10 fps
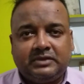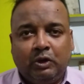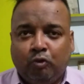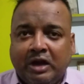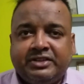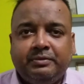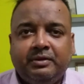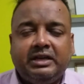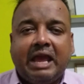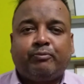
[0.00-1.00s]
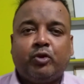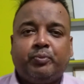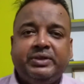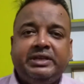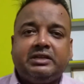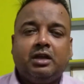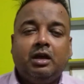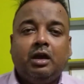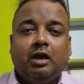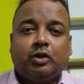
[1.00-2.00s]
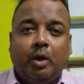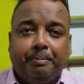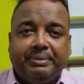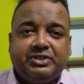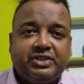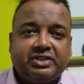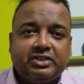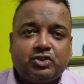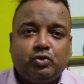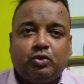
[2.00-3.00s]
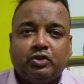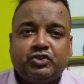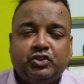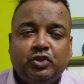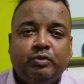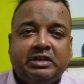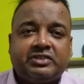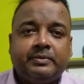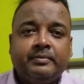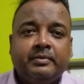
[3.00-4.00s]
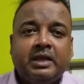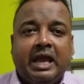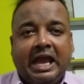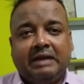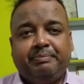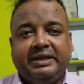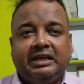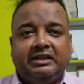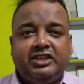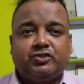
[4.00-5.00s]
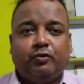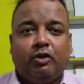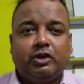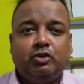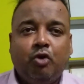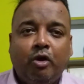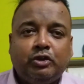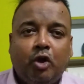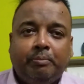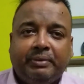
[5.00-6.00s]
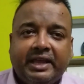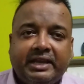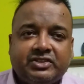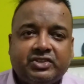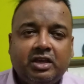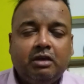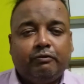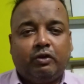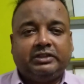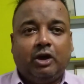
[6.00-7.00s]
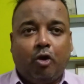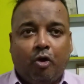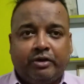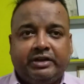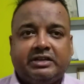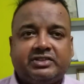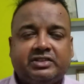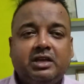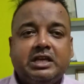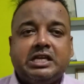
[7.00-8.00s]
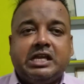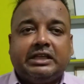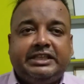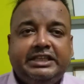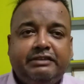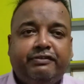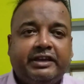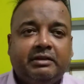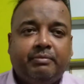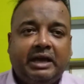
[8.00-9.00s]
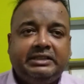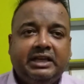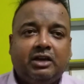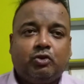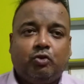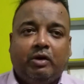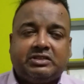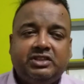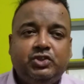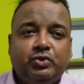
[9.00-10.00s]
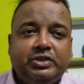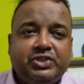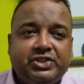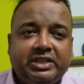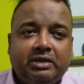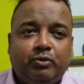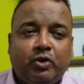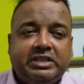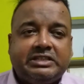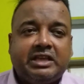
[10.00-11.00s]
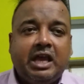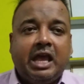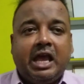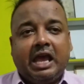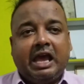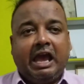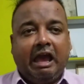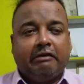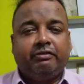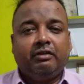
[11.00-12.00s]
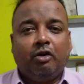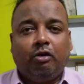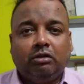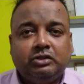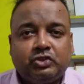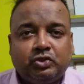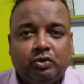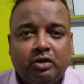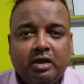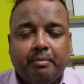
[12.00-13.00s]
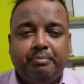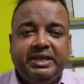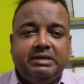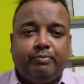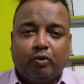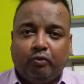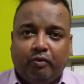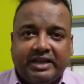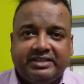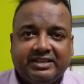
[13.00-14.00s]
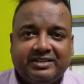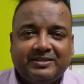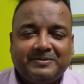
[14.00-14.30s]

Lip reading: whatever appropriate compensations to consumers and penalties for non-compliance for the orders given by the quasi-judicial bodies have also been provided.